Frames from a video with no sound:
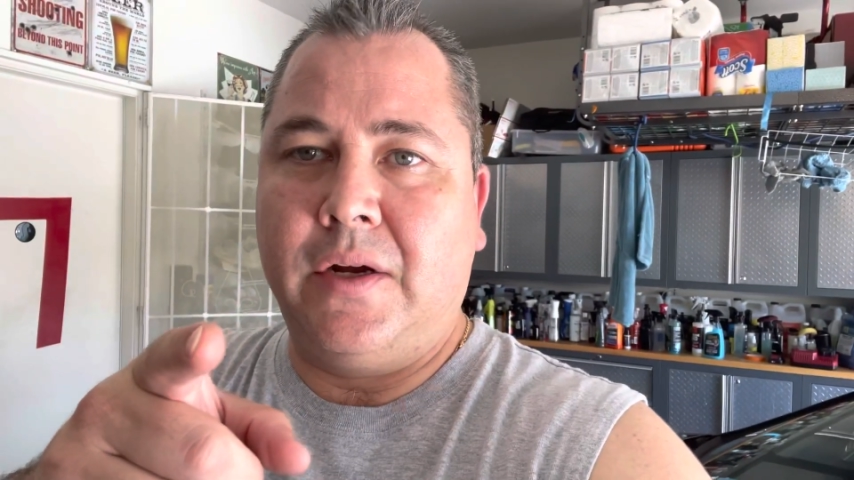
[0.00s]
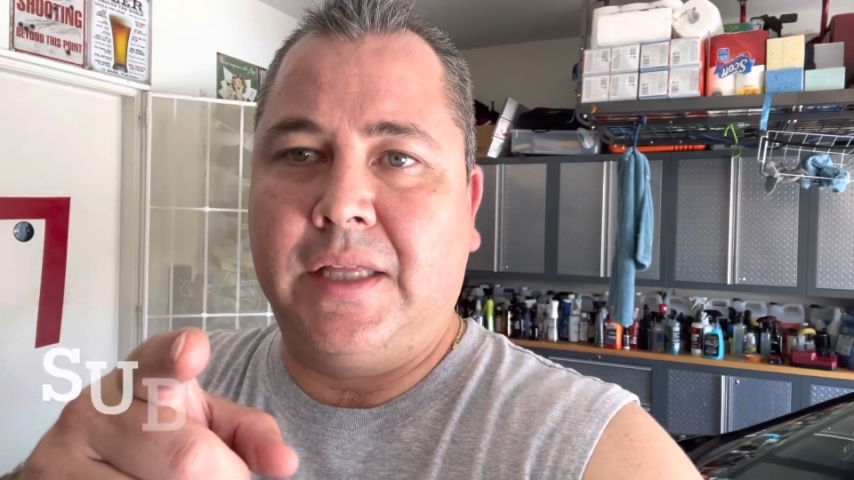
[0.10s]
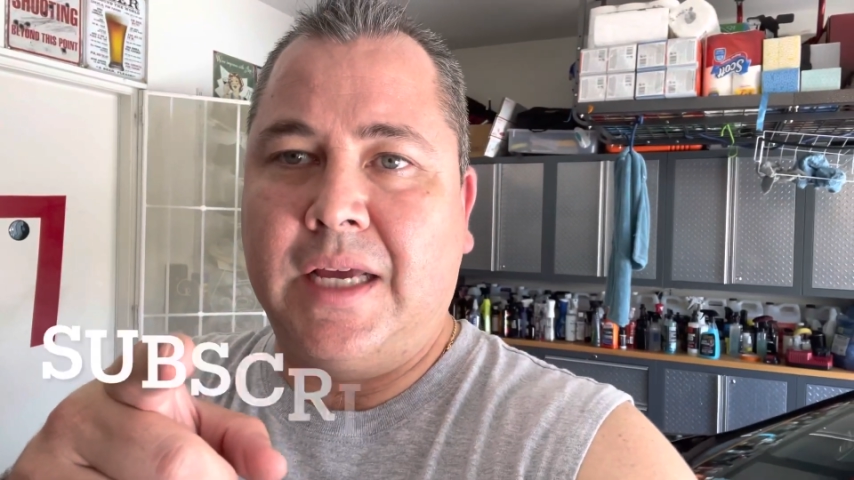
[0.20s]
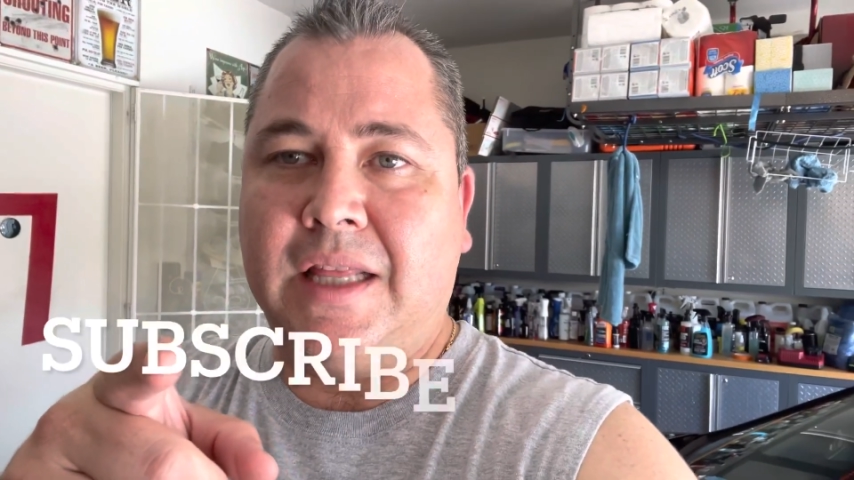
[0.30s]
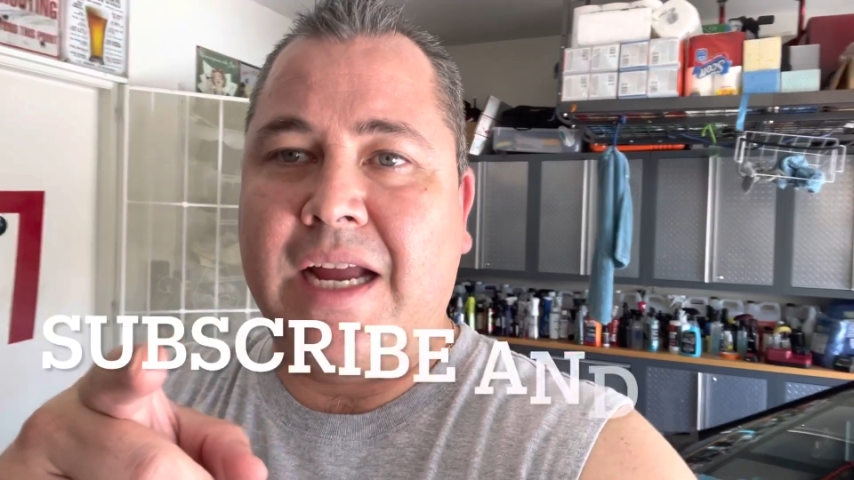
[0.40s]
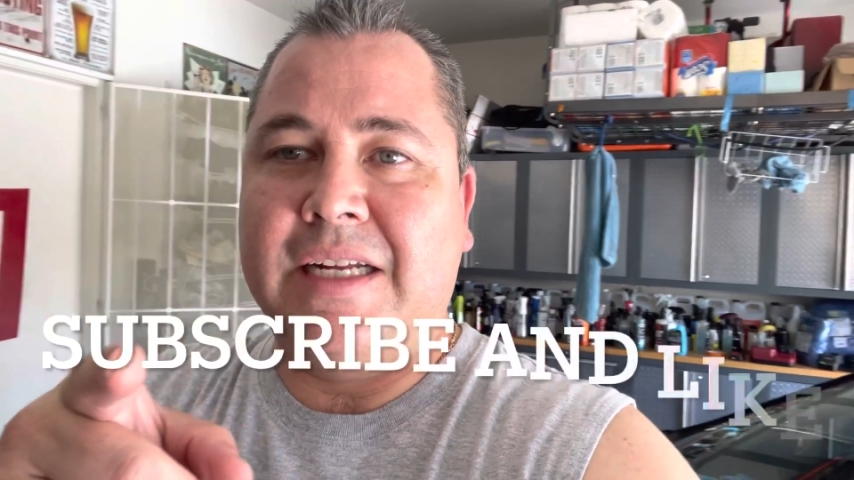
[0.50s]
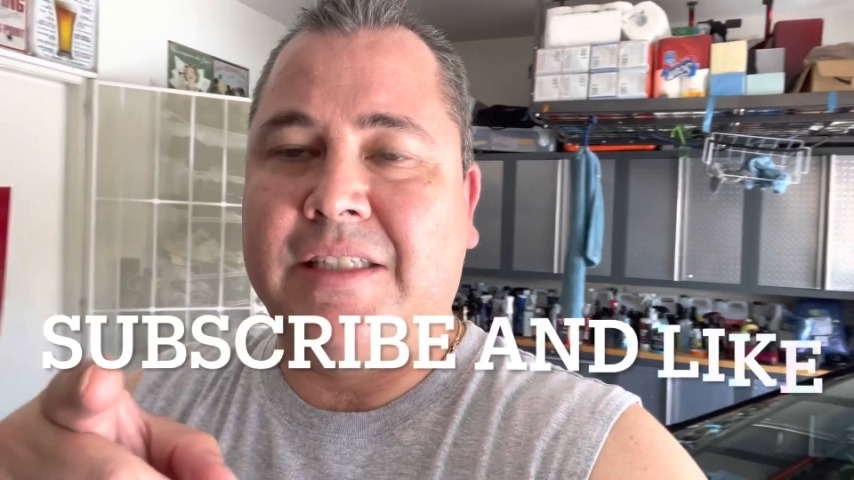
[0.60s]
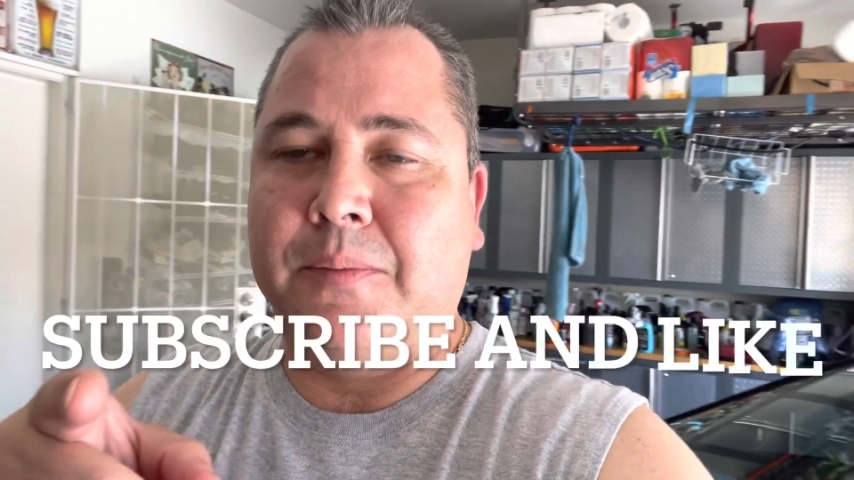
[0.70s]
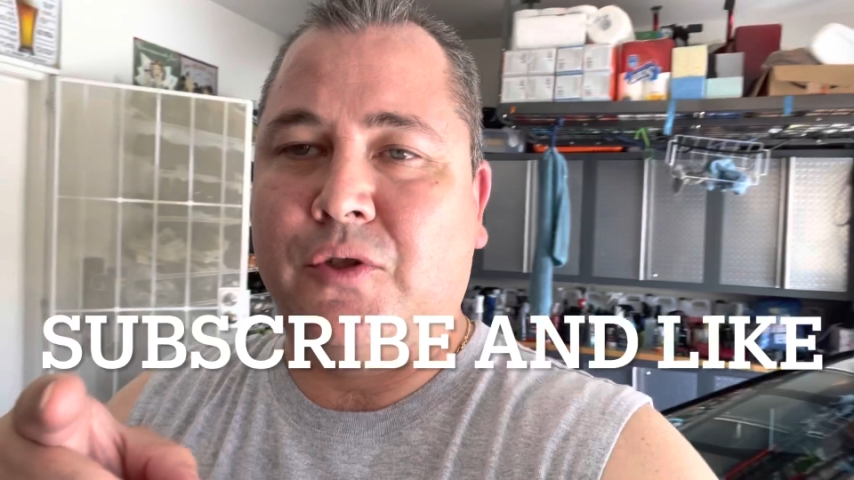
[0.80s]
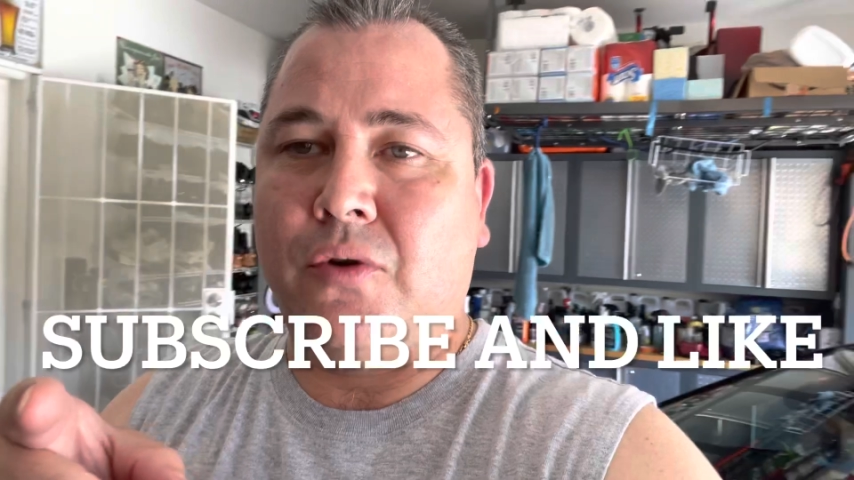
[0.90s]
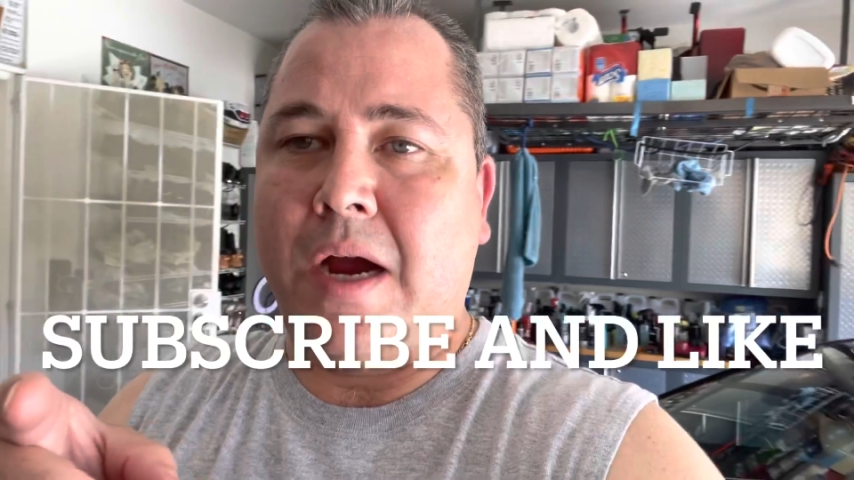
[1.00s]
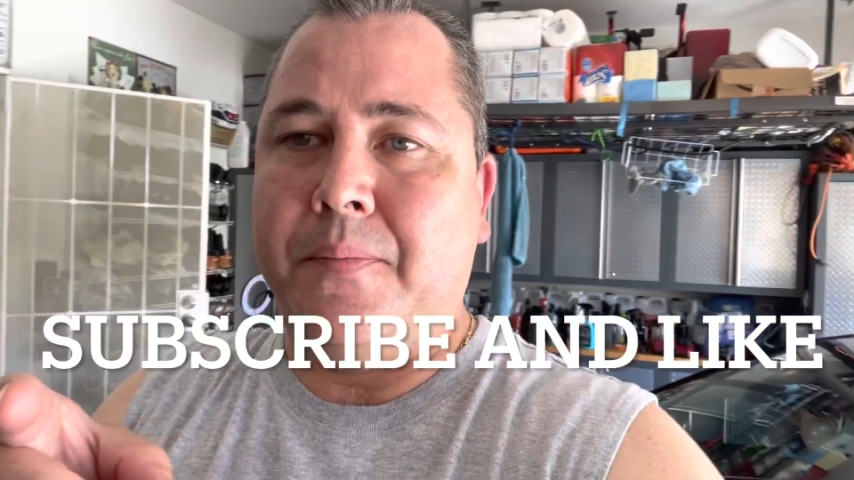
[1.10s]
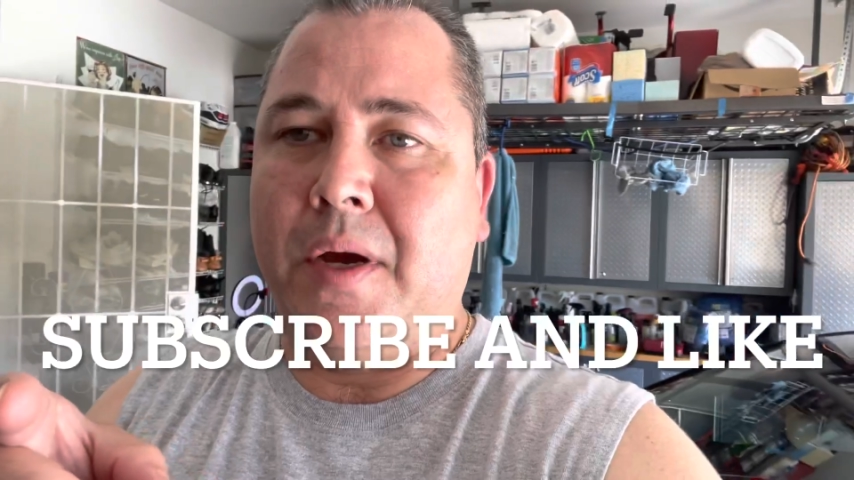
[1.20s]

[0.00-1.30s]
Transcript: hit that like and subscribe